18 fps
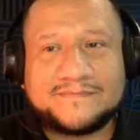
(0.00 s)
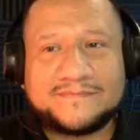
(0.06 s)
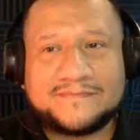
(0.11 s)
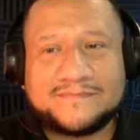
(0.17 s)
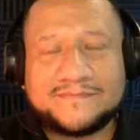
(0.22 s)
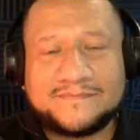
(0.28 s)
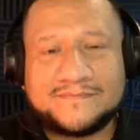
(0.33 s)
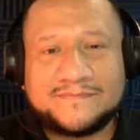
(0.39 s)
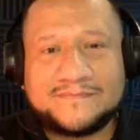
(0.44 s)

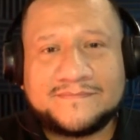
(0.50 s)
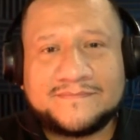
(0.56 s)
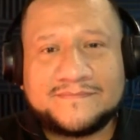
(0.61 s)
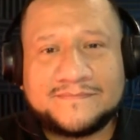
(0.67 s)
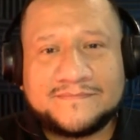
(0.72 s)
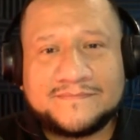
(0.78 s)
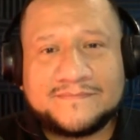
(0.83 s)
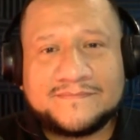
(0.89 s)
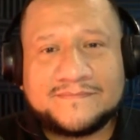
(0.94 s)

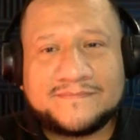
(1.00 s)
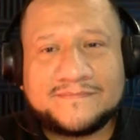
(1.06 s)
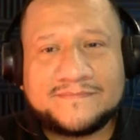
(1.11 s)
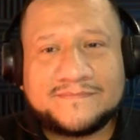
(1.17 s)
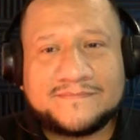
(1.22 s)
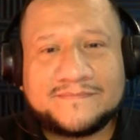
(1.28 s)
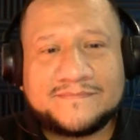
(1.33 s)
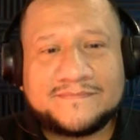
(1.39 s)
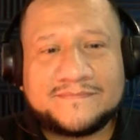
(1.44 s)

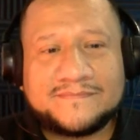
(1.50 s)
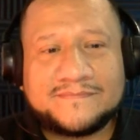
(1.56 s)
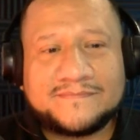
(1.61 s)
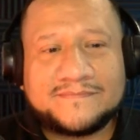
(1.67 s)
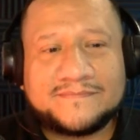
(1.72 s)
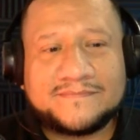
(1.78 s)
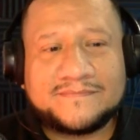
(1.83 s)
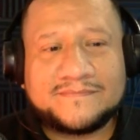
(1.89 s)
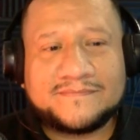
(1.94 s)

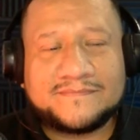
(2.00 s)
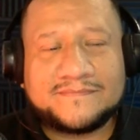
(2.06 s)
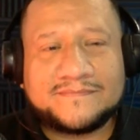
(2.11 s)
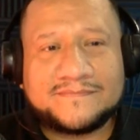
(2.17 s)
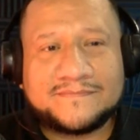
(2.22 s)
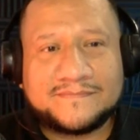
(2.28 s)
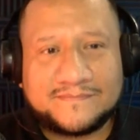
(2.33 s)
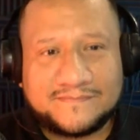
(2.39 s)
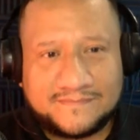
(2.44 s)

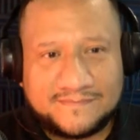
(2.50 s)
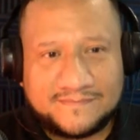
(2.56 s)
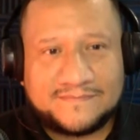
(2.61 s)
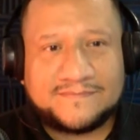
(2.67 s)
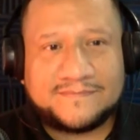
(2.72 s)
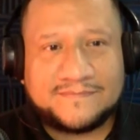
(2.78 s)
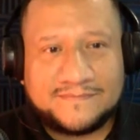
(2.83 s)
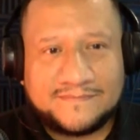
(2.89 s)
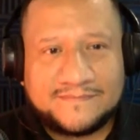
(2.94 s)

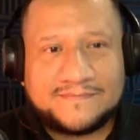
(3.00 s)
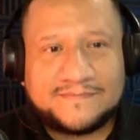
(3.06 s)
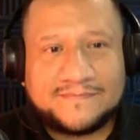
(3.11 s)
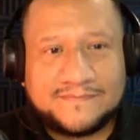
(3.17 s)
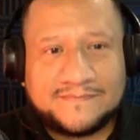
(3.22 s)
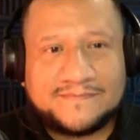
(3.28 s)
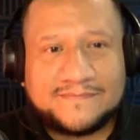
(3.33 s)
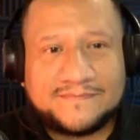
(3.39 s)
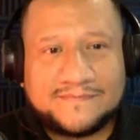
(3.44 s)

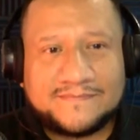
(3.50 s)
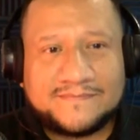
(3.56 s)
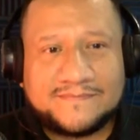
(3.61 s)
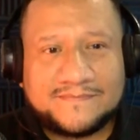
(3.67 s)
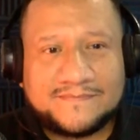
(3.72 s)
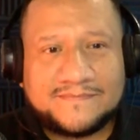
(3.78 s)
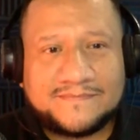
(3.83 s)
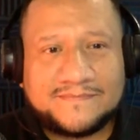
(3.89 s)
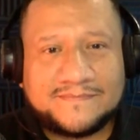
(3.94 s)

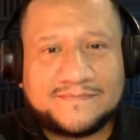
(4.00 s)
This person isn't speaking.